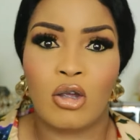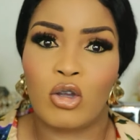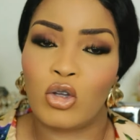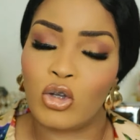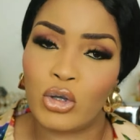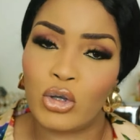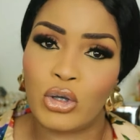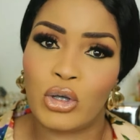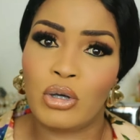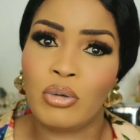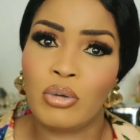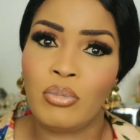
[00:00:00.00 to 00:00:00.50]

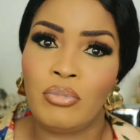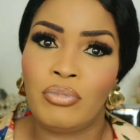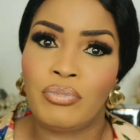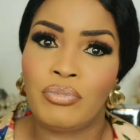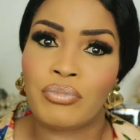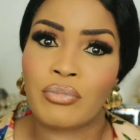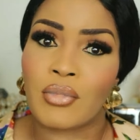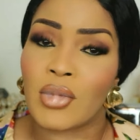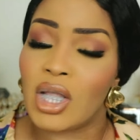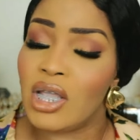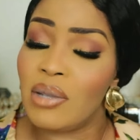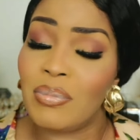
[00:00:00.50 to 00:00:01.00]
you know.
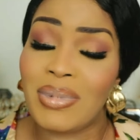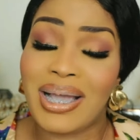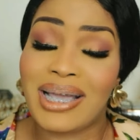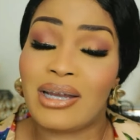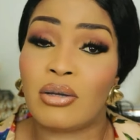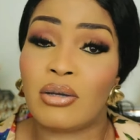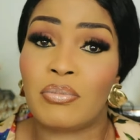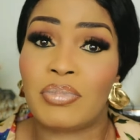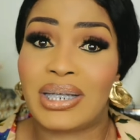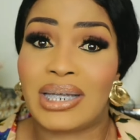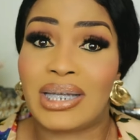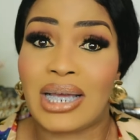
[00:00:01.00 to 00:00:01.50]
He might
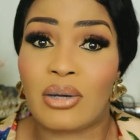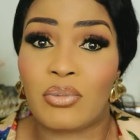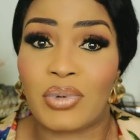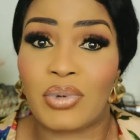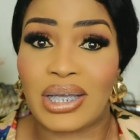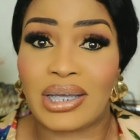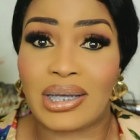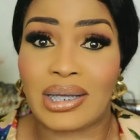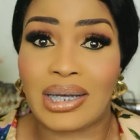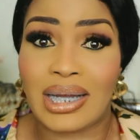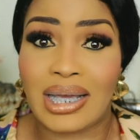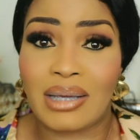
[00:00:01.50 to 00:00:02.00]
not be that way
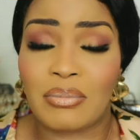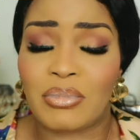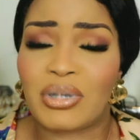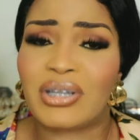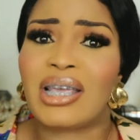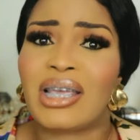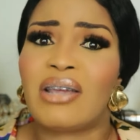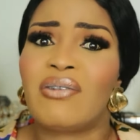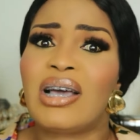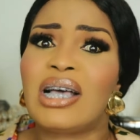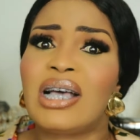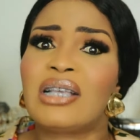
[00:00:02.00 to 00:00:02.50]
inclined, but
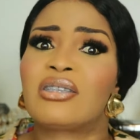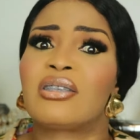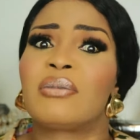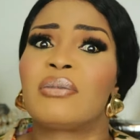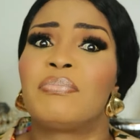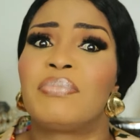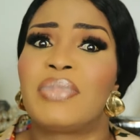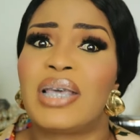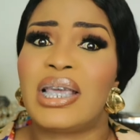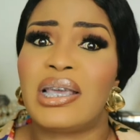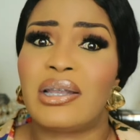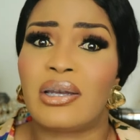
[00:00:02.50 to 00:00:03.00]
there are
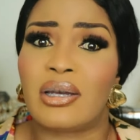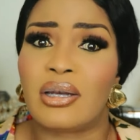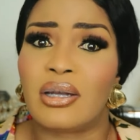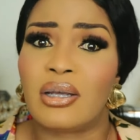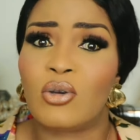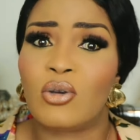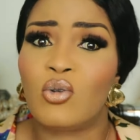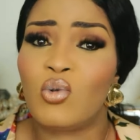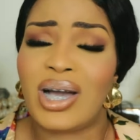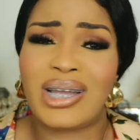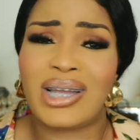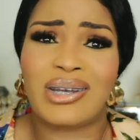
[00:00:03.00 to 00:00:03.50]
some men
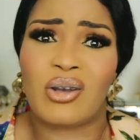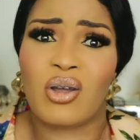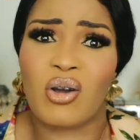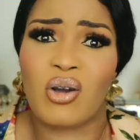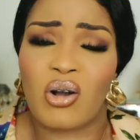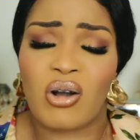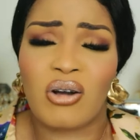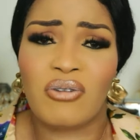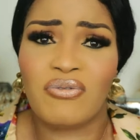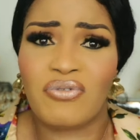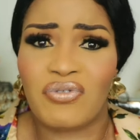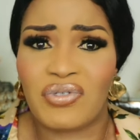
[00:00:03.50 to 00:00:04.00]
who are not
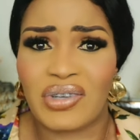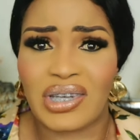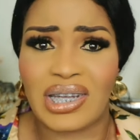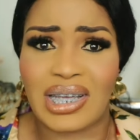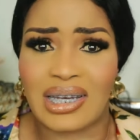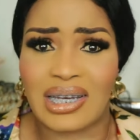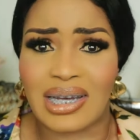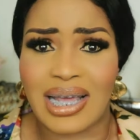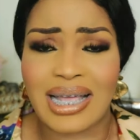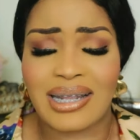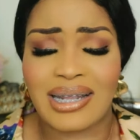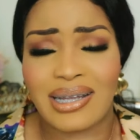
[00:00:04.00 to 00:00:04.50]

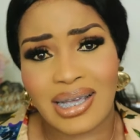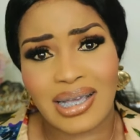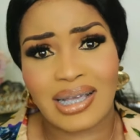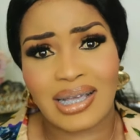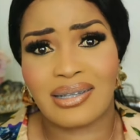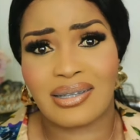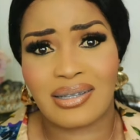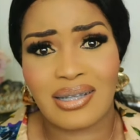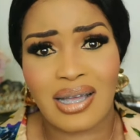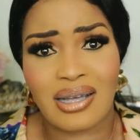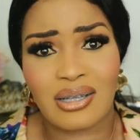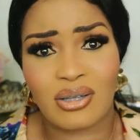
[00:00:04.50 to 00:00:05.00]
confident, and they
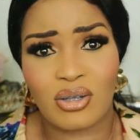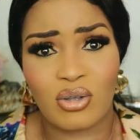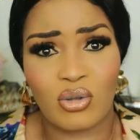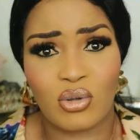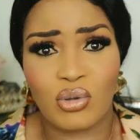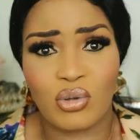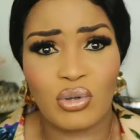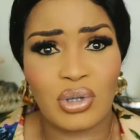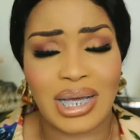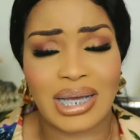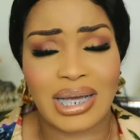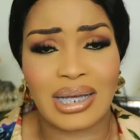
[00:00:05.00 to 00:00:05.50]
can start to
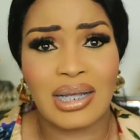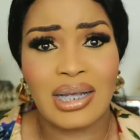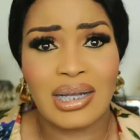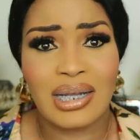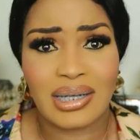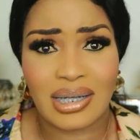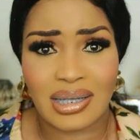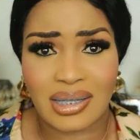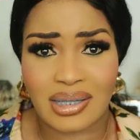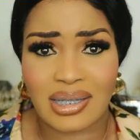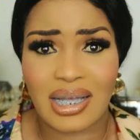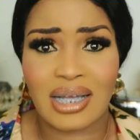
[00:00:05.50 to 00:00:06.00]
do that.
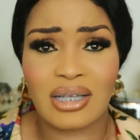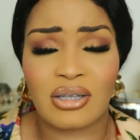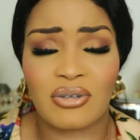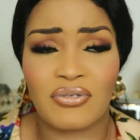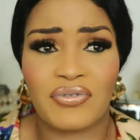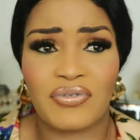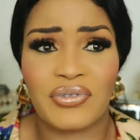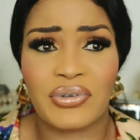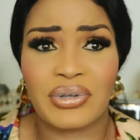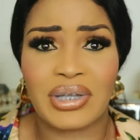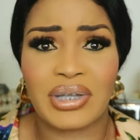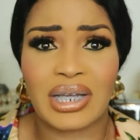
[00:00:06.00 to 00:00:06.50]
They start to
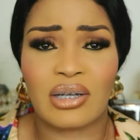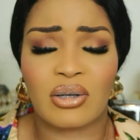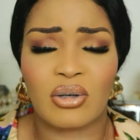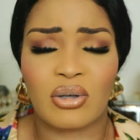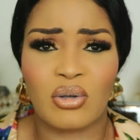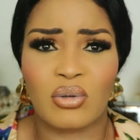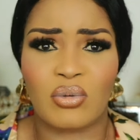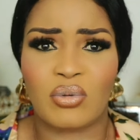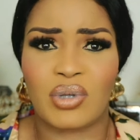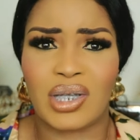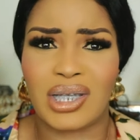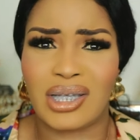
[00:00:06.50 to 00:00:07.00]
feel that,
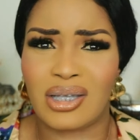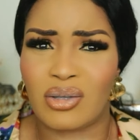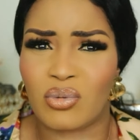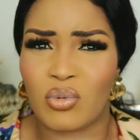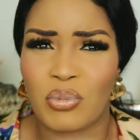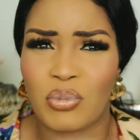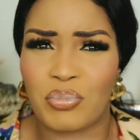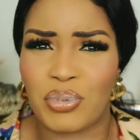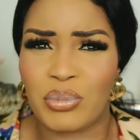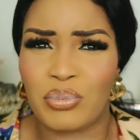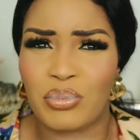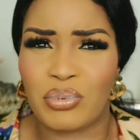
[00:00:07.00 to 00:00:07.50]
oh, this is
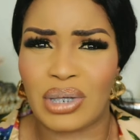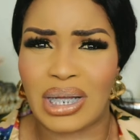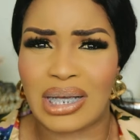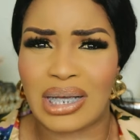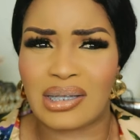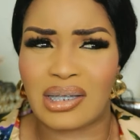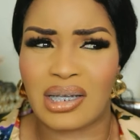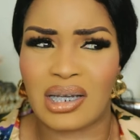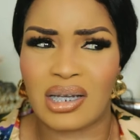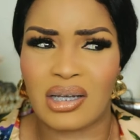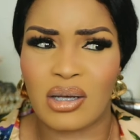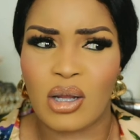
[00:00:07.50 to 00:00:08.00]
what people are
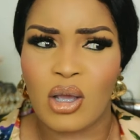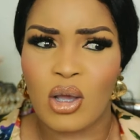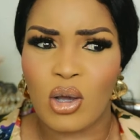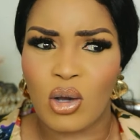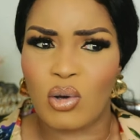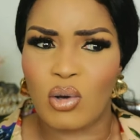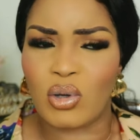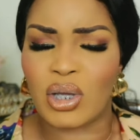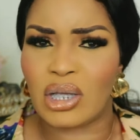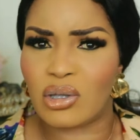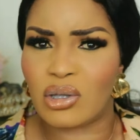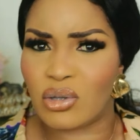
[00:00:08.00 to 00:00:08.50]
saying.
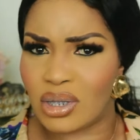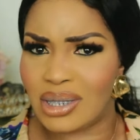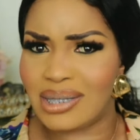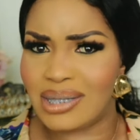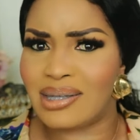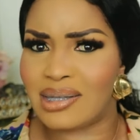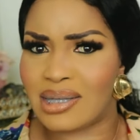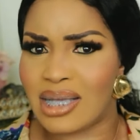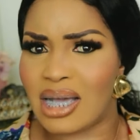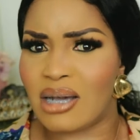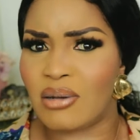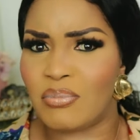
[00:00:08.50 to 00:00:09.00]
Okay, so
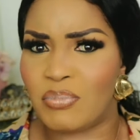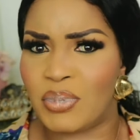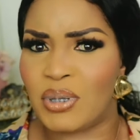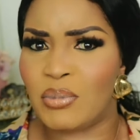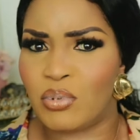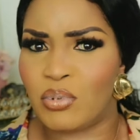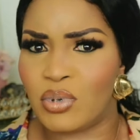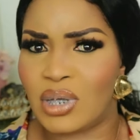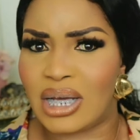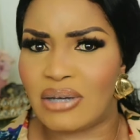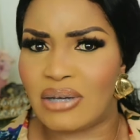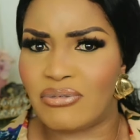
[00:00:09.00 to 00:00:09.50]
this is how
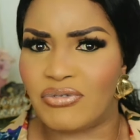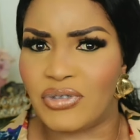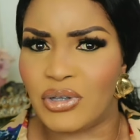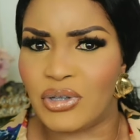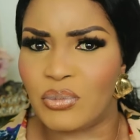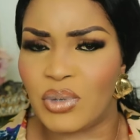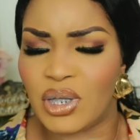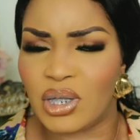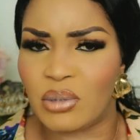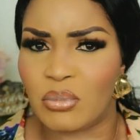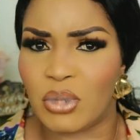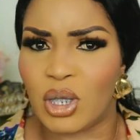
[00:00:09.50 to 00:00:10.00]
people are
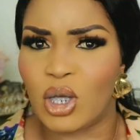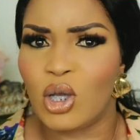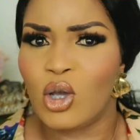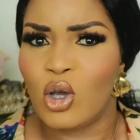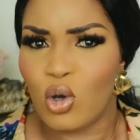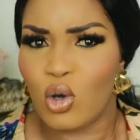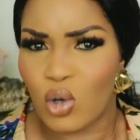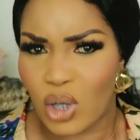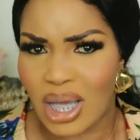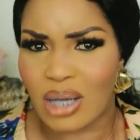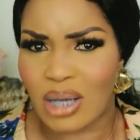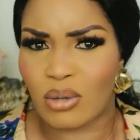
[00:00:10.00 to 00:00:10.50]
viewing me.
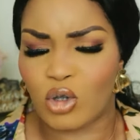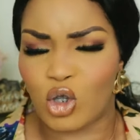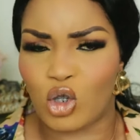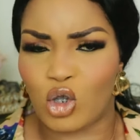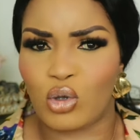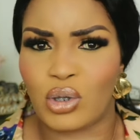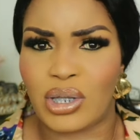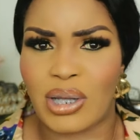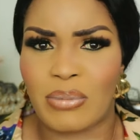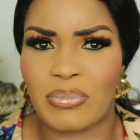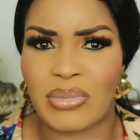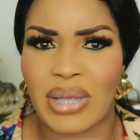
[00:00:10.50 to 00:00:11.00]
Okay, I'll
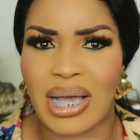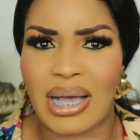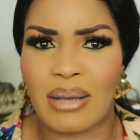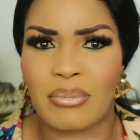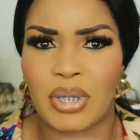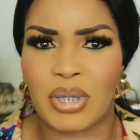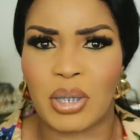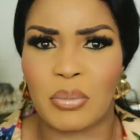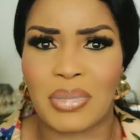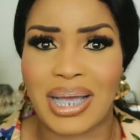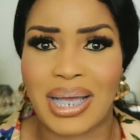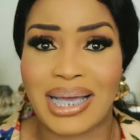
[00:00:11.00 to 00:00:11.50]
show them that I'm
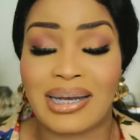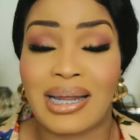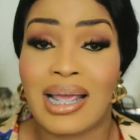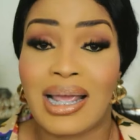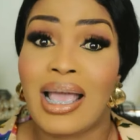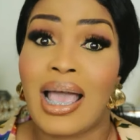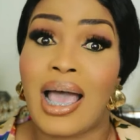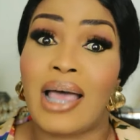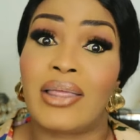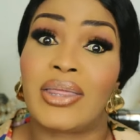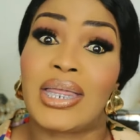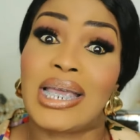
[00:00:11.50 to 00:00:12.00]
the man.
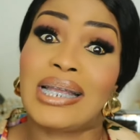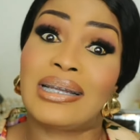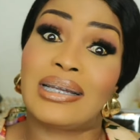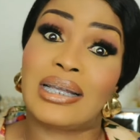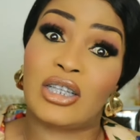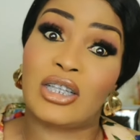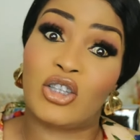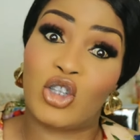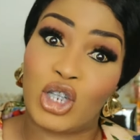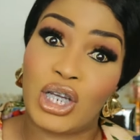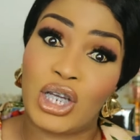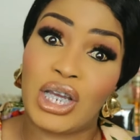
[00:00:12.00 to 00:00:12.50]
And then
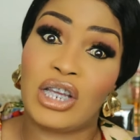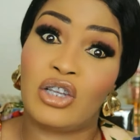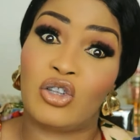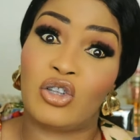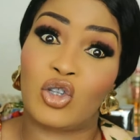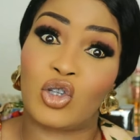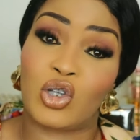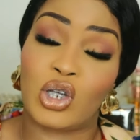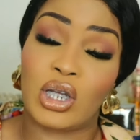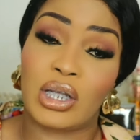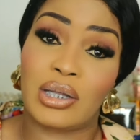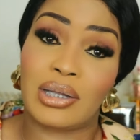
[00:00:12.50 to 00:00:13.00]
they
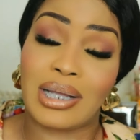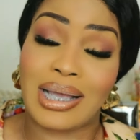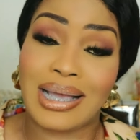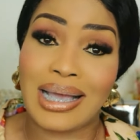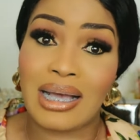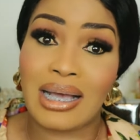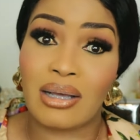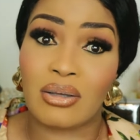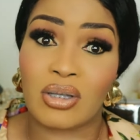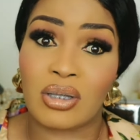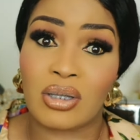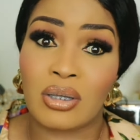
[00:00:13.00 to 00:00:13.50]
change in the
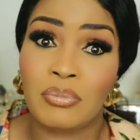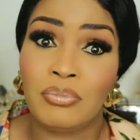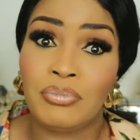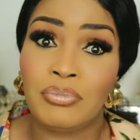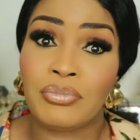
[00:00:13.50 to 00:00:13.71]
house,